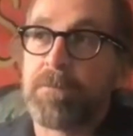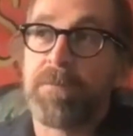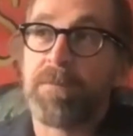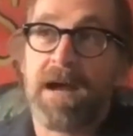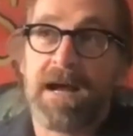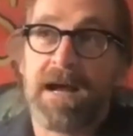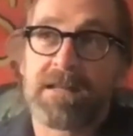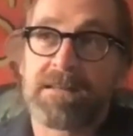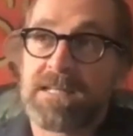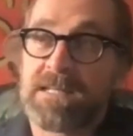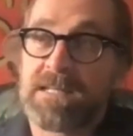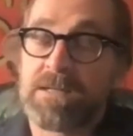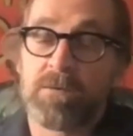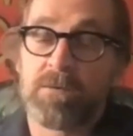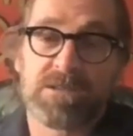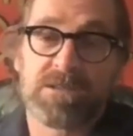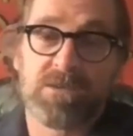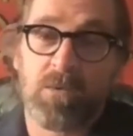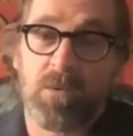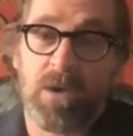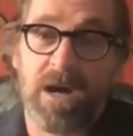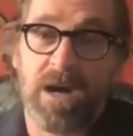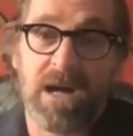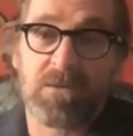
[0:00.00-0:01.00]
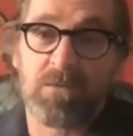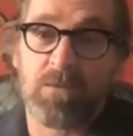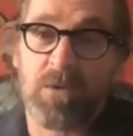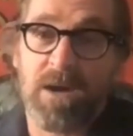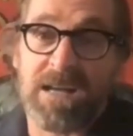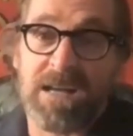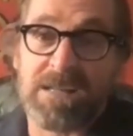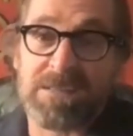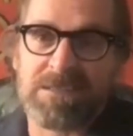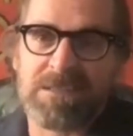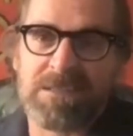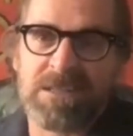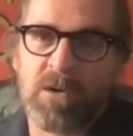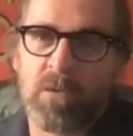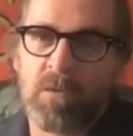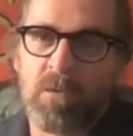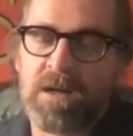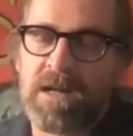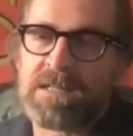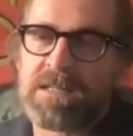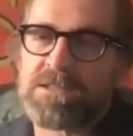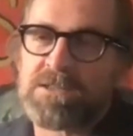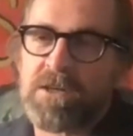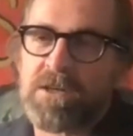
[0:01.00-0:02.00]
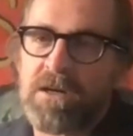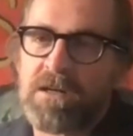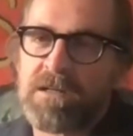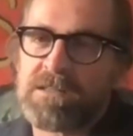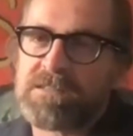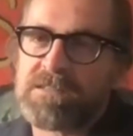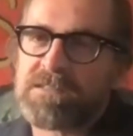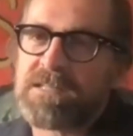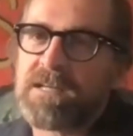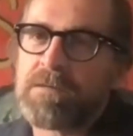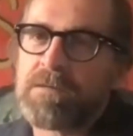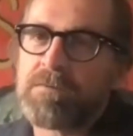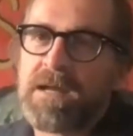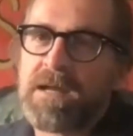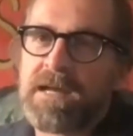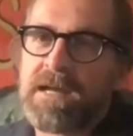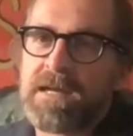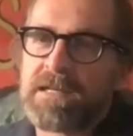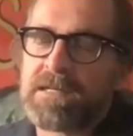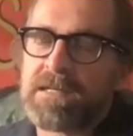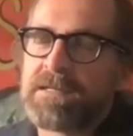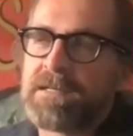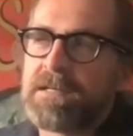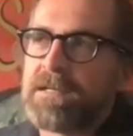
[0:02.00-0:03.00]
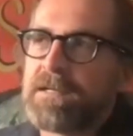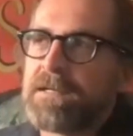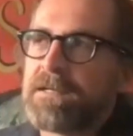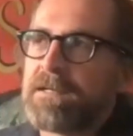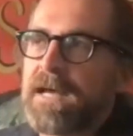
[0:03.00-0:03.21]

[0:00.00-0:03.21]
And back then it was the Wild West. When I started Zen Man,